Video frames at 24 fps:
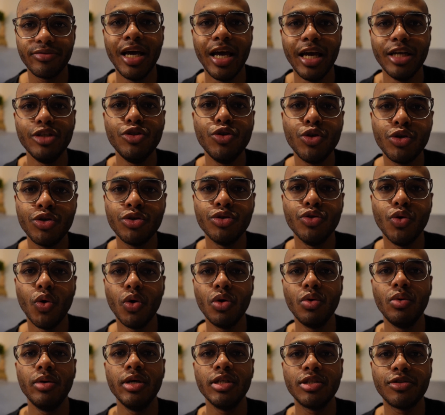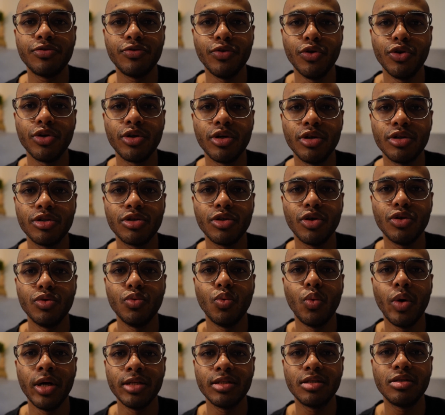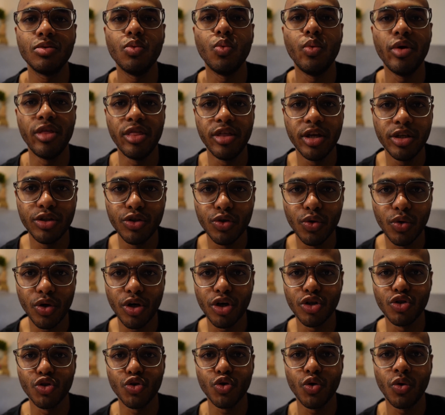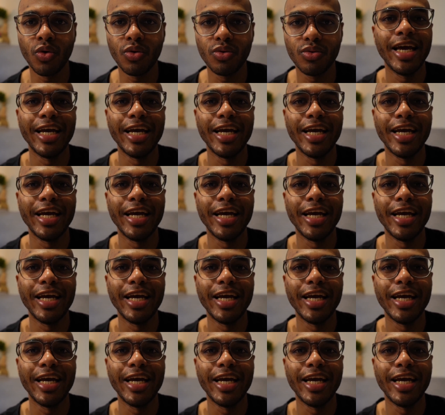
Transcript: and you should always focus on what's within your control